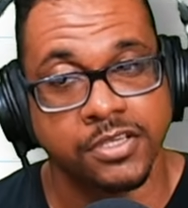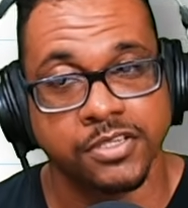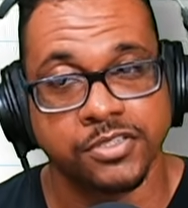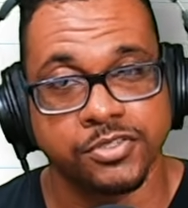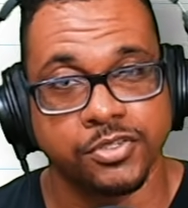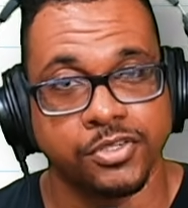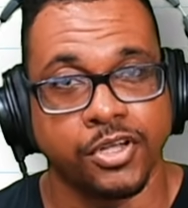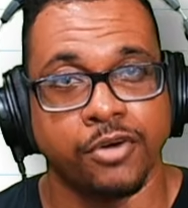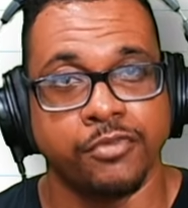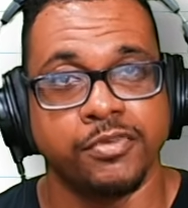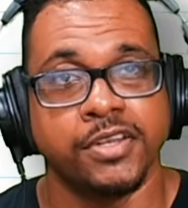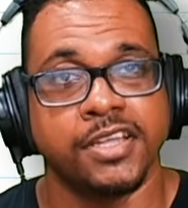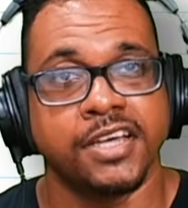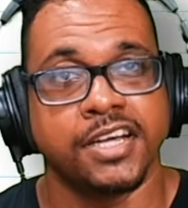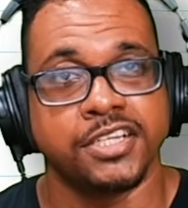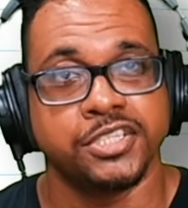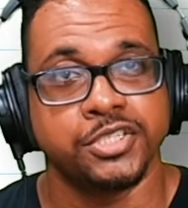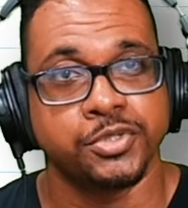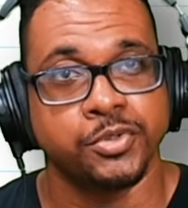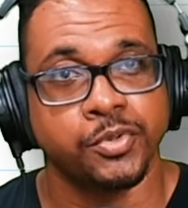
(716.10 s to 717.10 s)
So now if you look
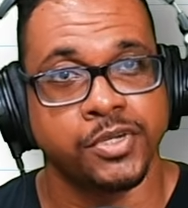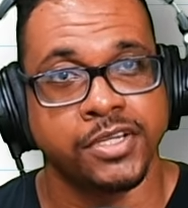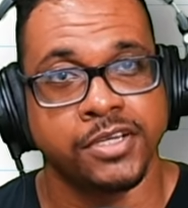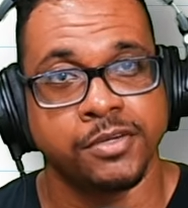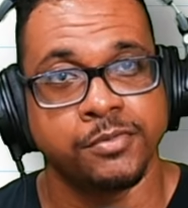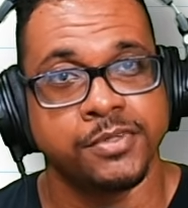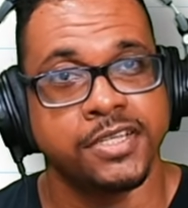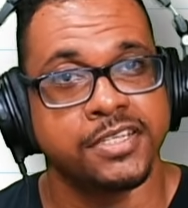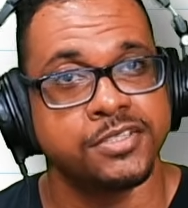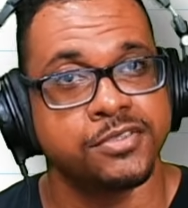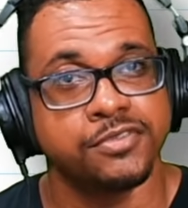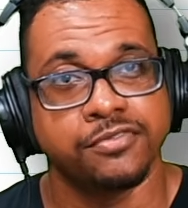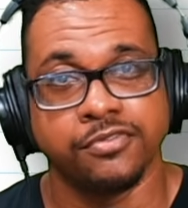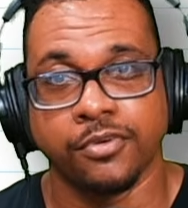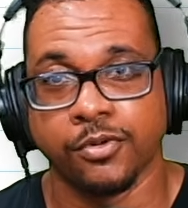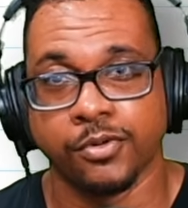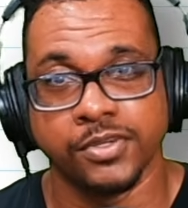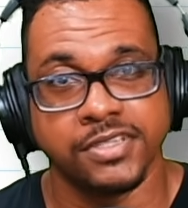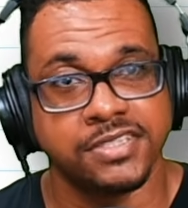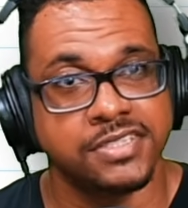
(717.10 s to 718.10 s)
at Shauna, we just
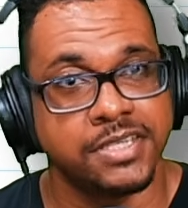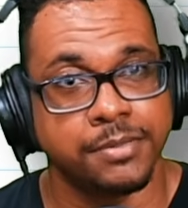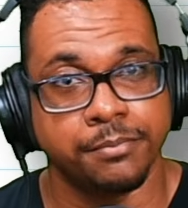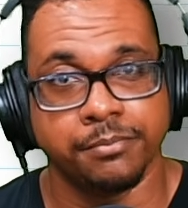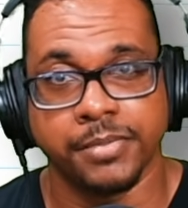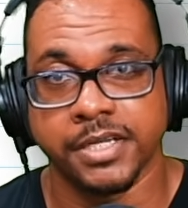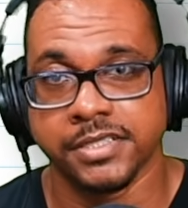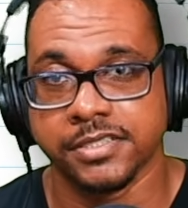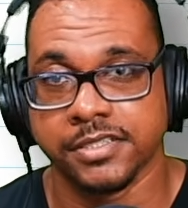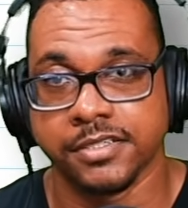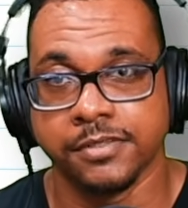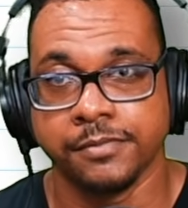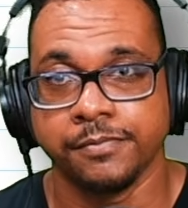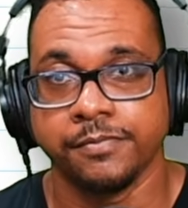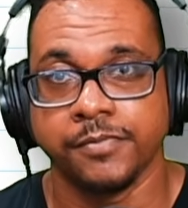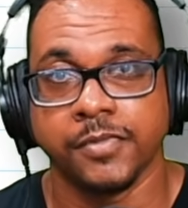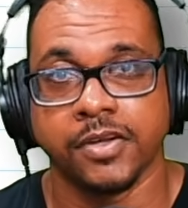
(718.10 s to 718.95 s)
follow the same pattern.